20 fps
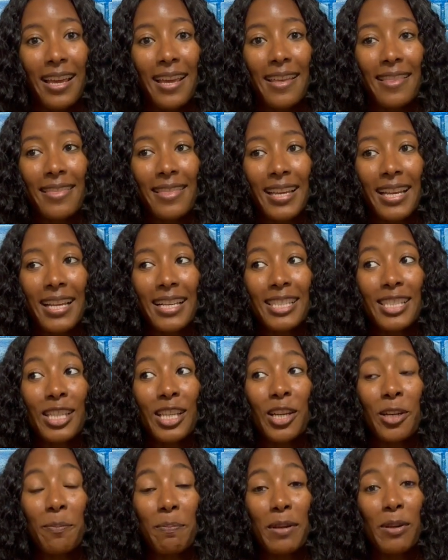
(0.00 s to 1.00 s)
Things
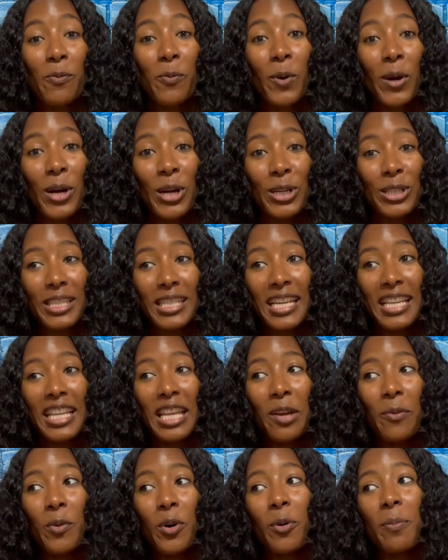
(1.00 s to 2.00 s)
could be worse and
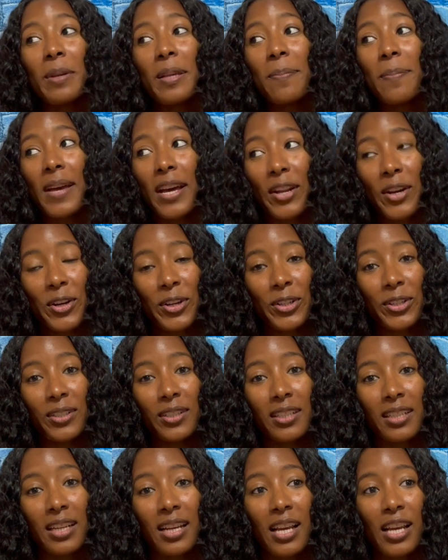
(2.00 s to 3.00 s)
they will be better.
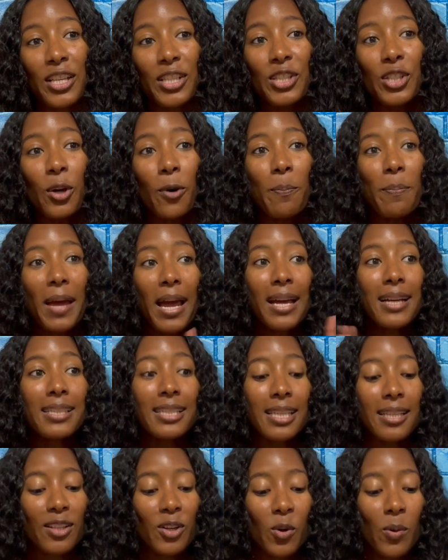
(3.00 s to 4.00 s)
So back
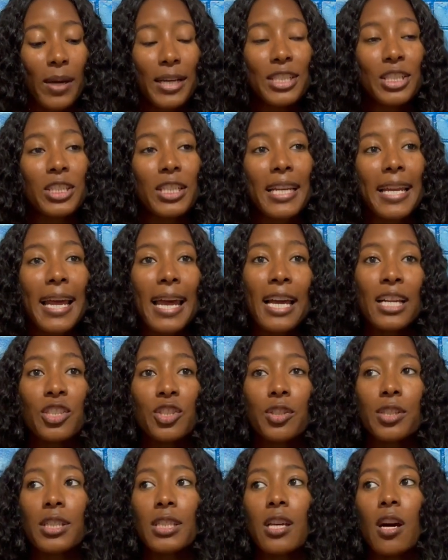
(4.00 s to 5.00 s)
to the question, ask
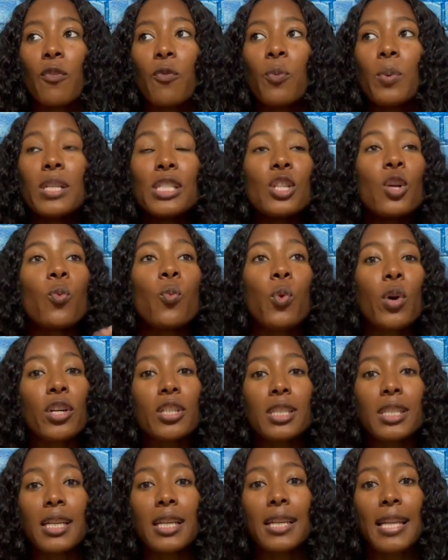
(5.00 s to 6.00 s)
yourself, what's the
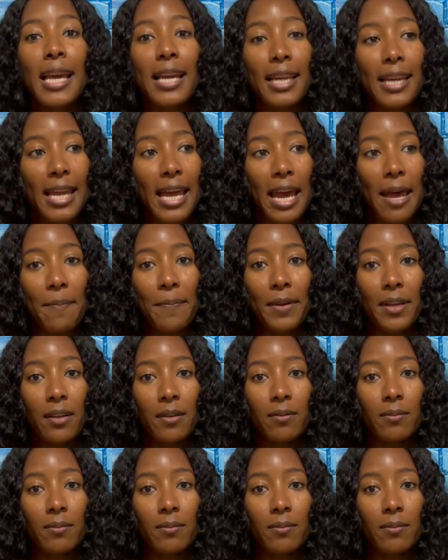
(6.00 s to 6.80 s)
worst thing that can happen?